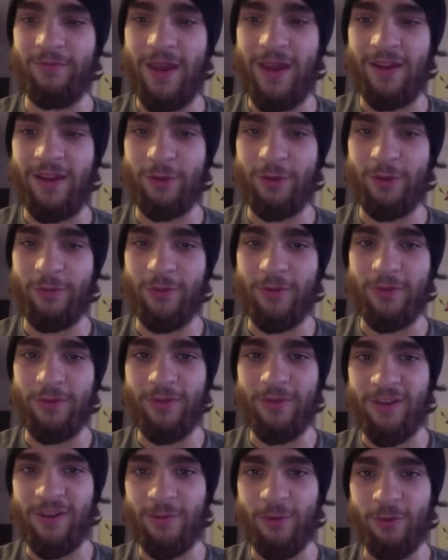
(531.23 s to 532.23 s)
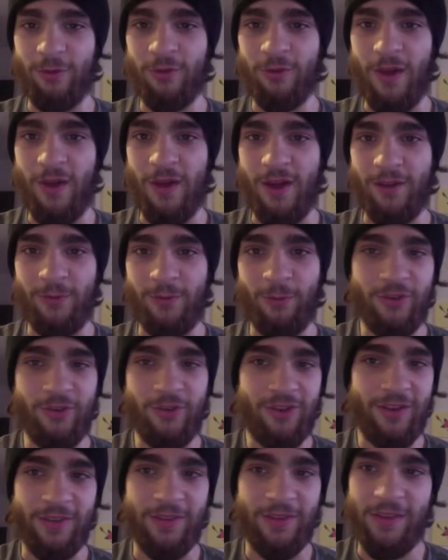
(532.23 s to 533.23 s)
battling with only 5 Pokemon,
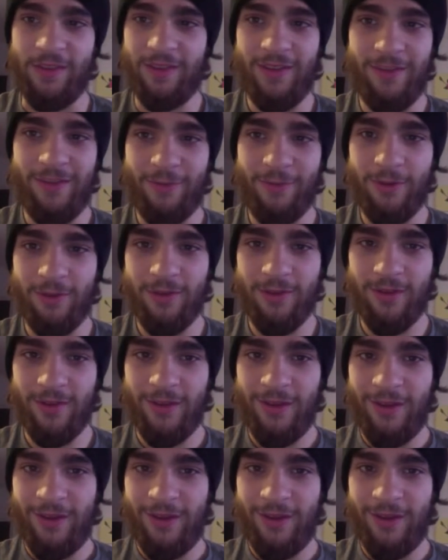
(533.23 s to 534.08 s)
which at these levels,